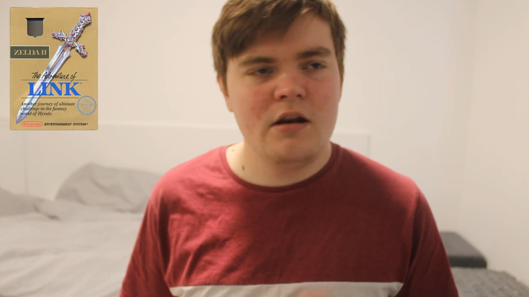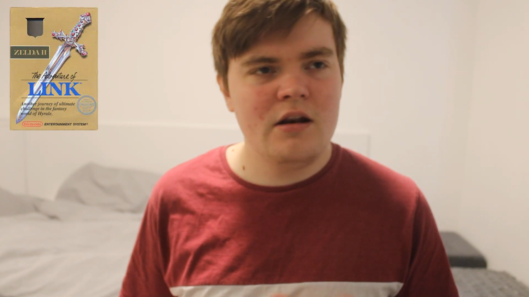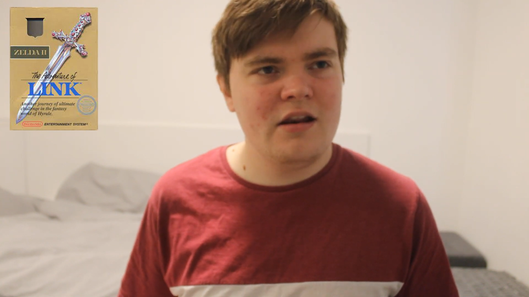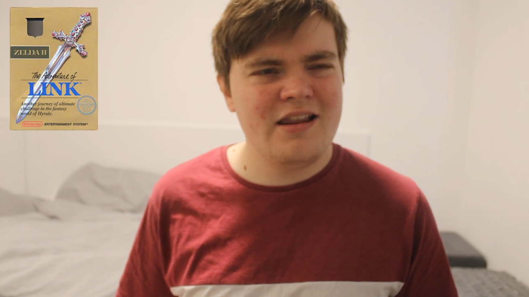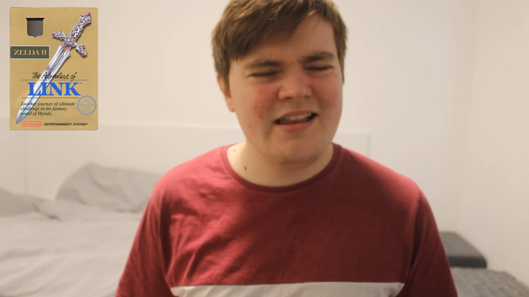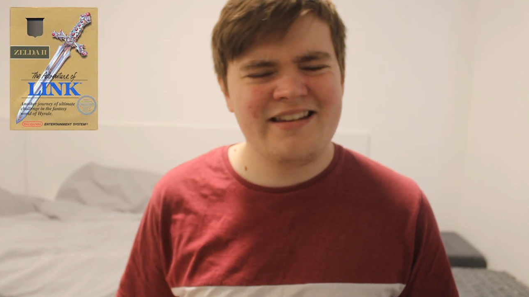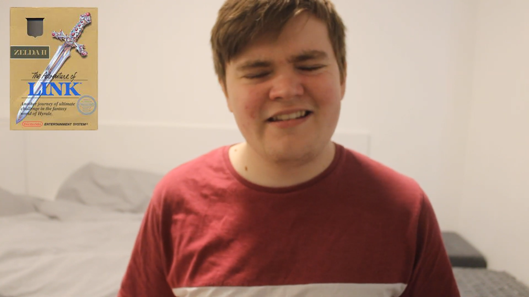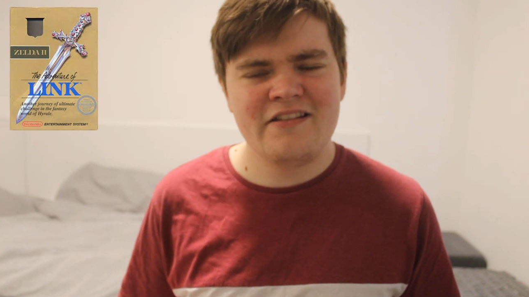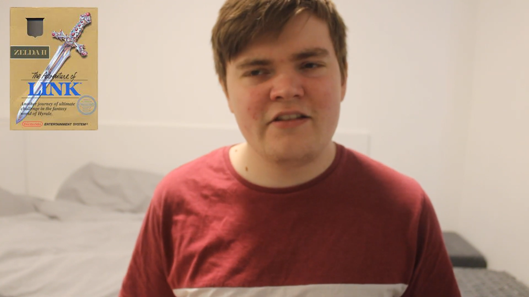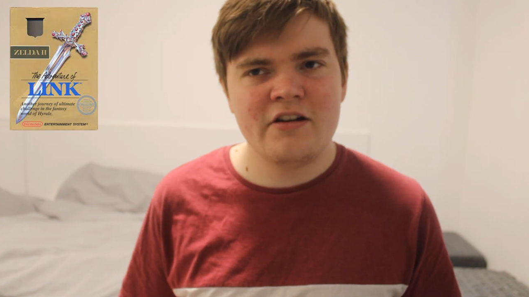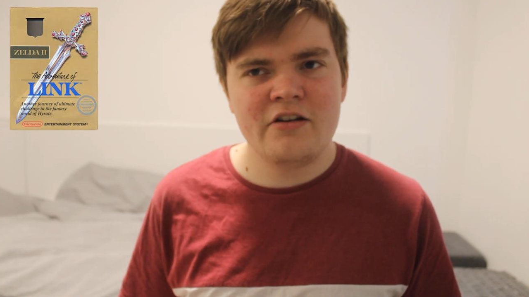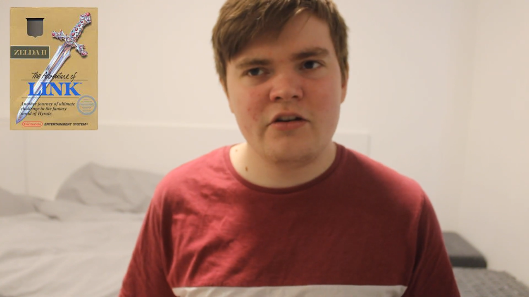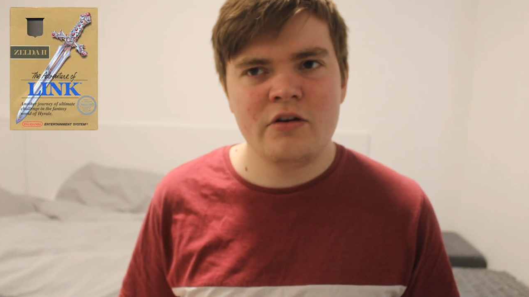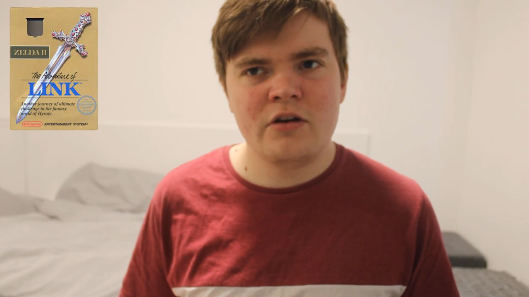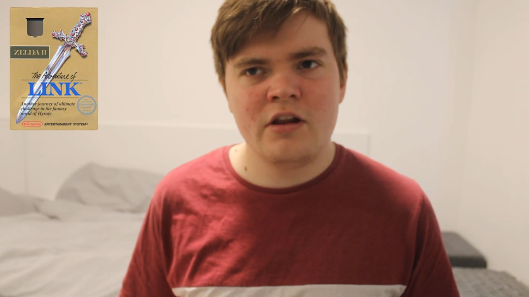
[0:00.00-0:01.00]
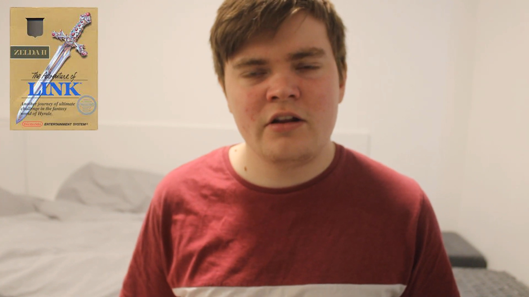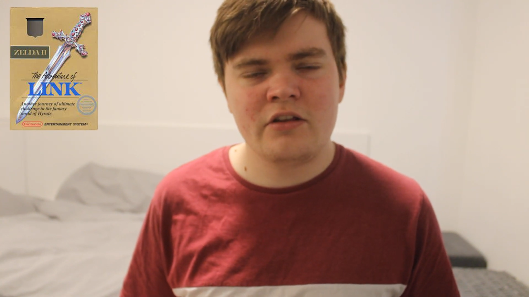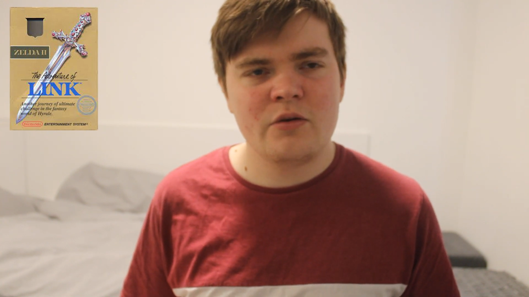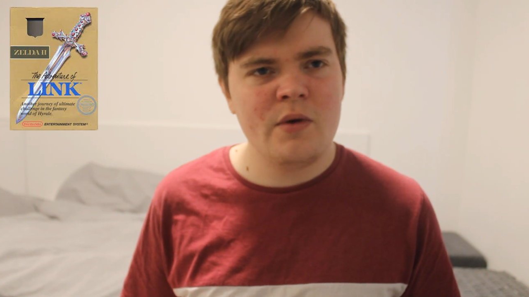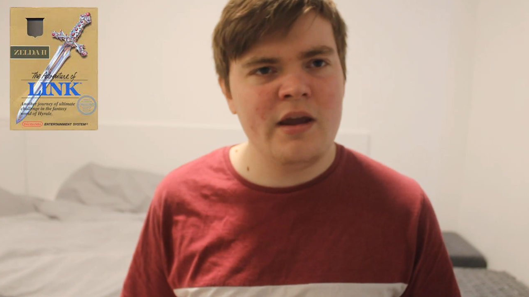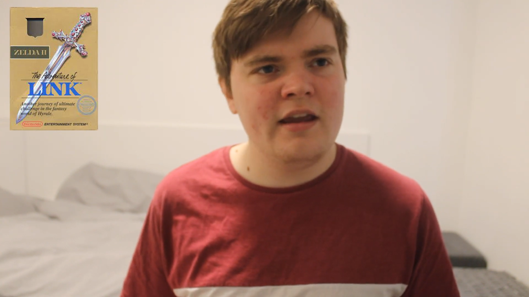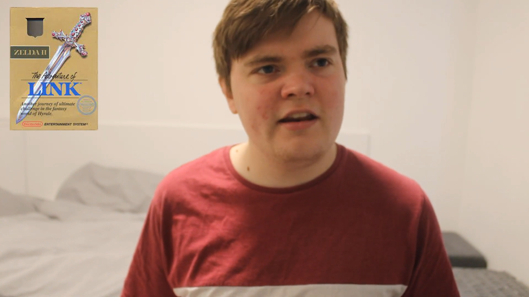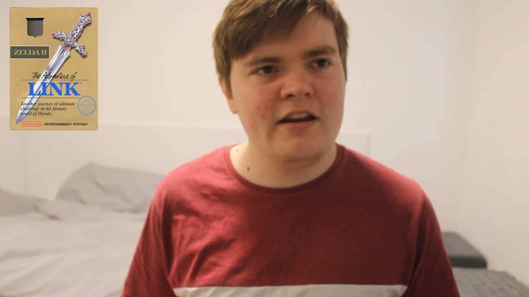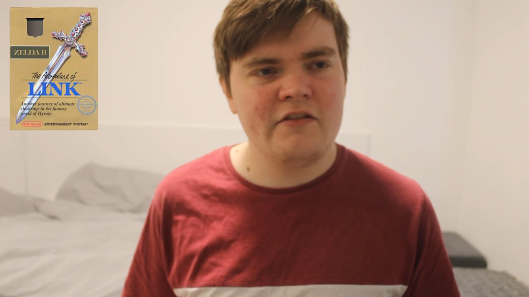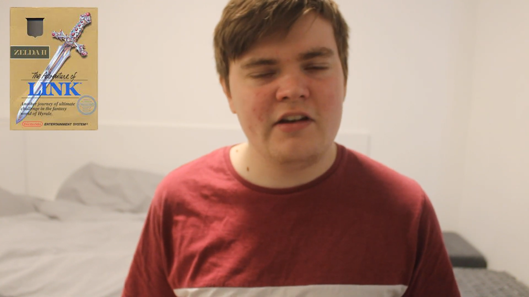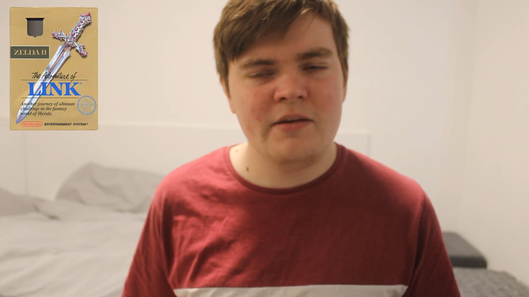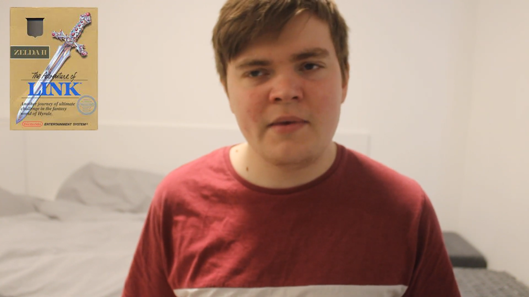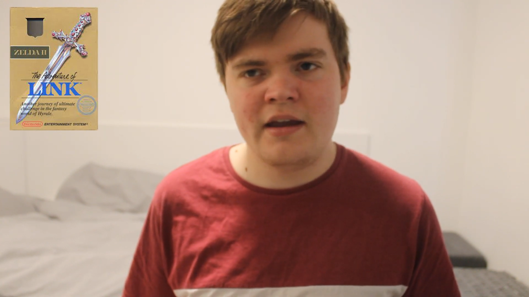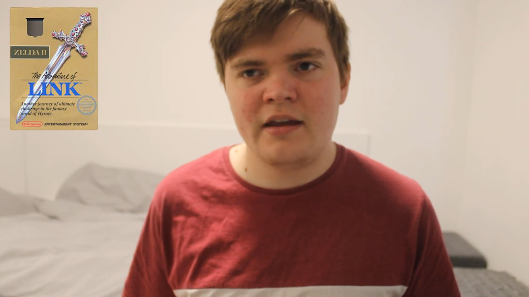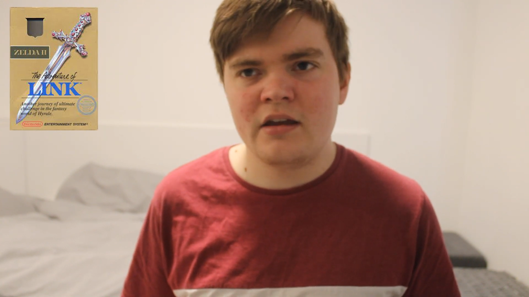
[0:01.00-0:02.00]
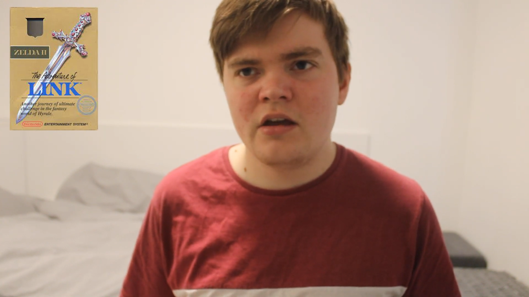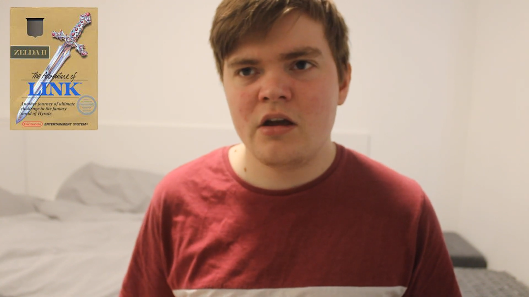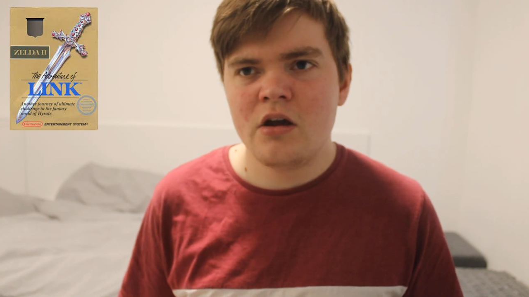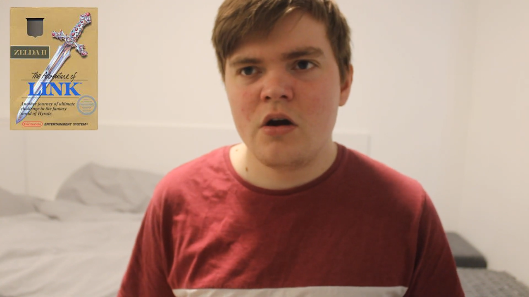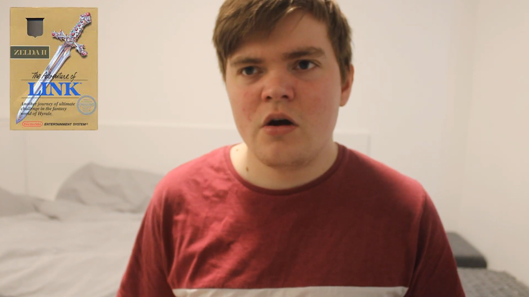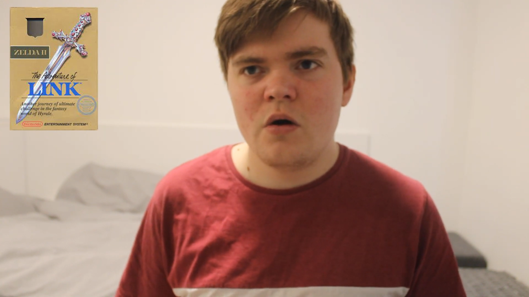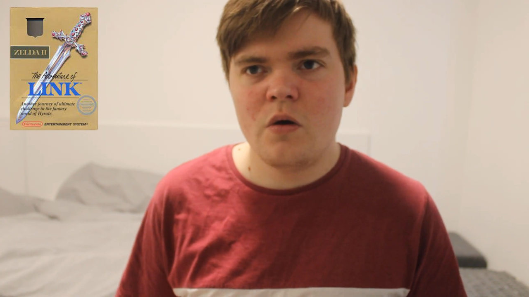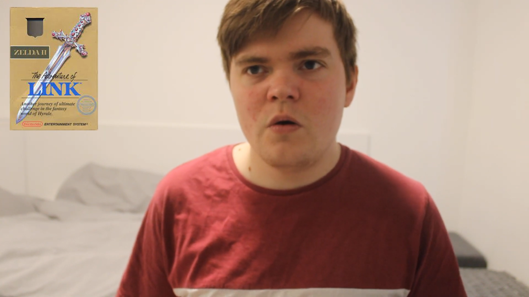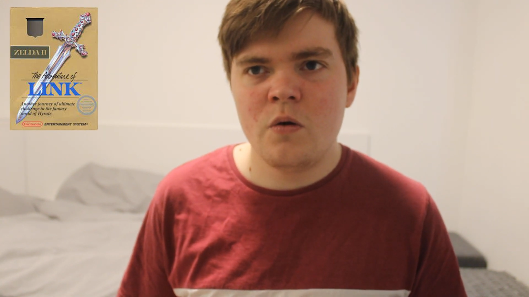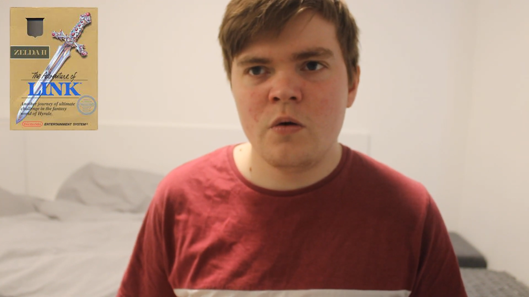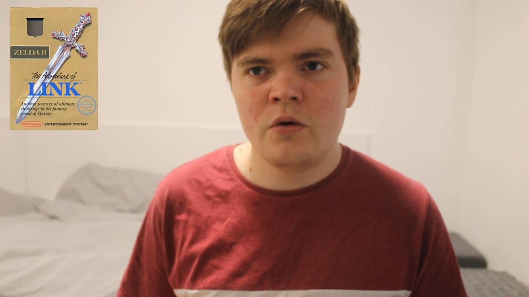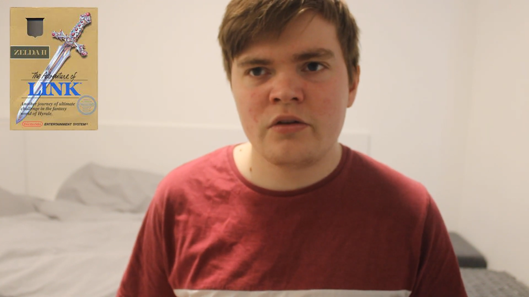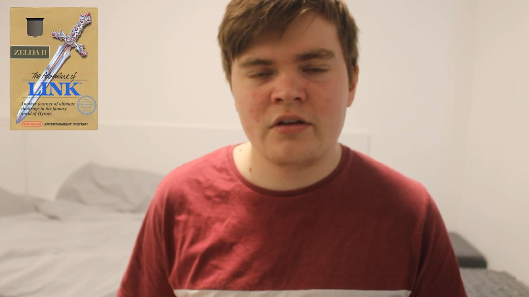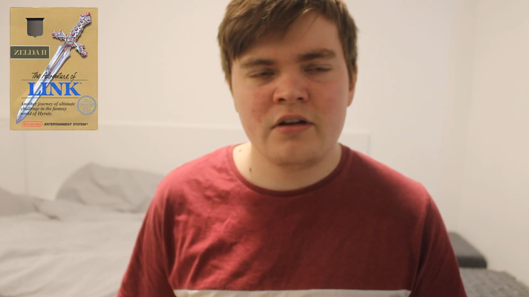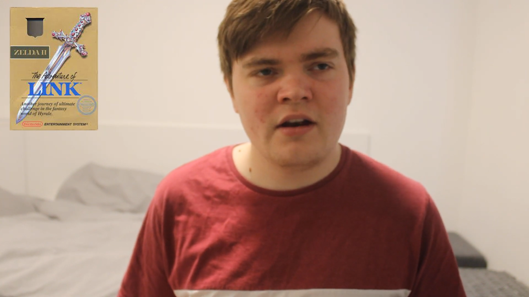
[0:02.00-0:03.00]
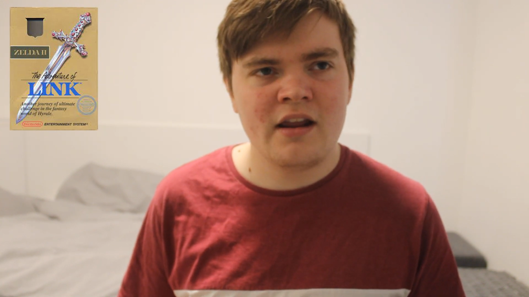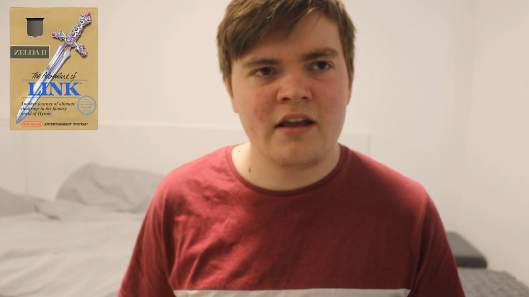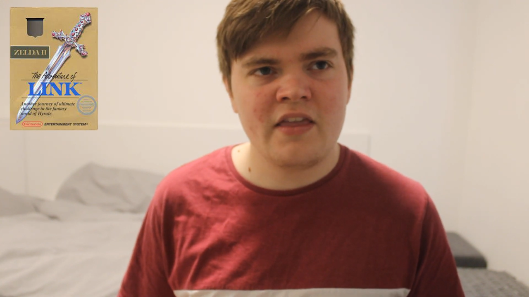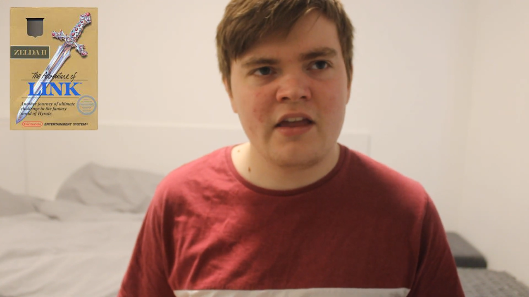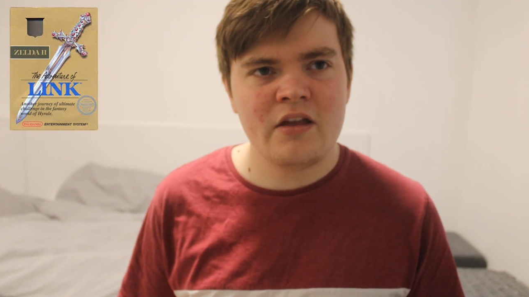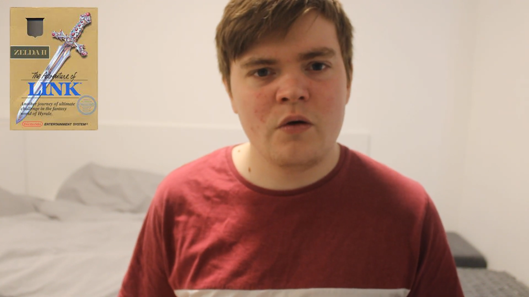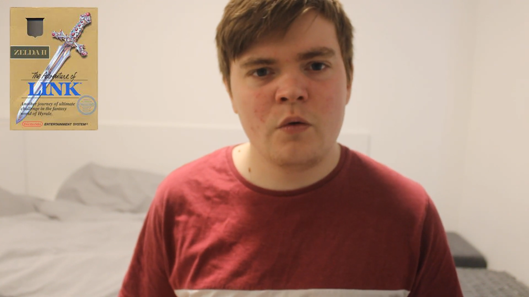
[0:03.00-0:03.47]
Legend of Zelda: Link's Awakening remake, or something like that.